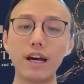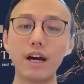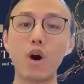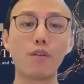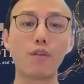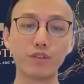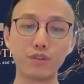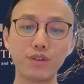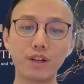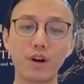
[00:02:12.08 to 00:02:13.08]
all of
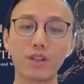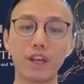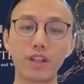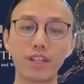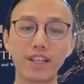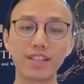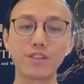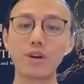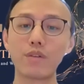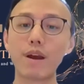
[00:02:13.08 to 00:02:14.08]
you, or the audience,
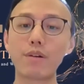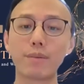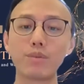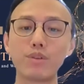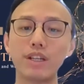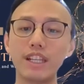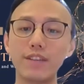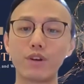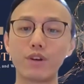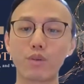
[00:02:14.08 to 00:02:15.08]
you are welcome to
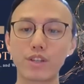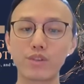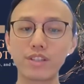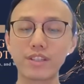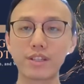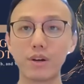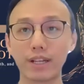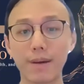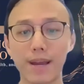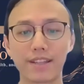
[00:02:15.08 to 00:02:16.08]
leave your questions or
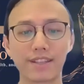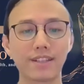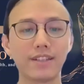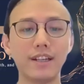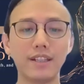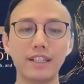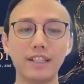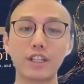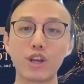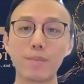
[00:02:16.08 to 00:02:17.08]
comments
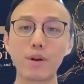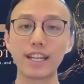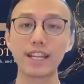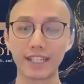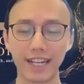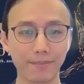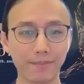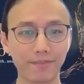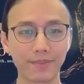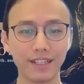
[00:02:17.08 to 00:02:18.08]
in the chat box anytime.
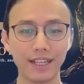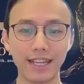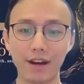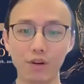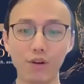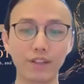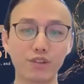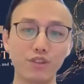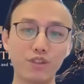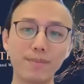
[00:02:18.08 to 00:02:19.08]
Now over
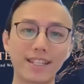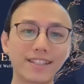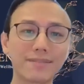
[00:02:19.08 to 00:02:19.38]
to you, Matt.